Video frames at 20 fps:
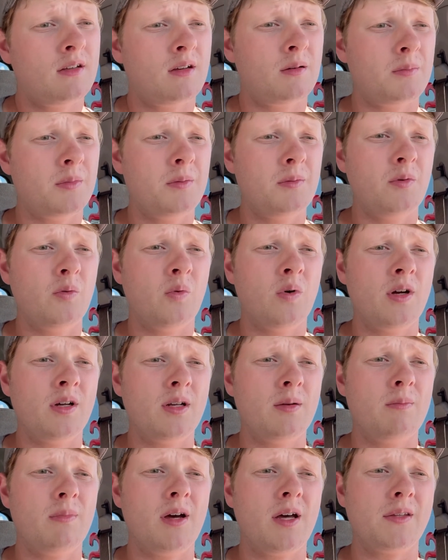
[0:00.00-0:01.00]
we'd be willing
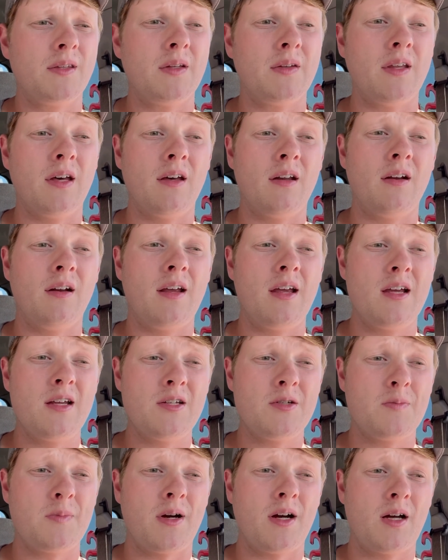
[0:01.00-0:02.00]
to bet that that
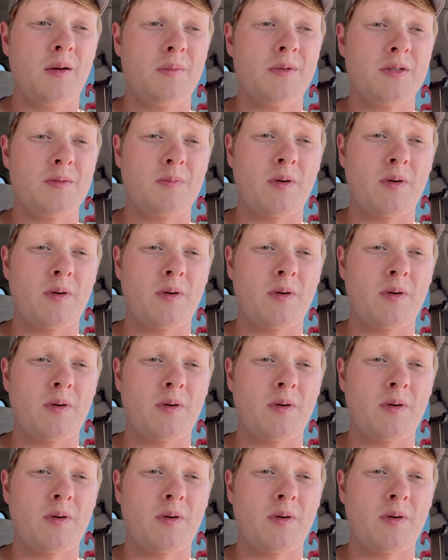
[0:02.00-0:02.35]
H-pop is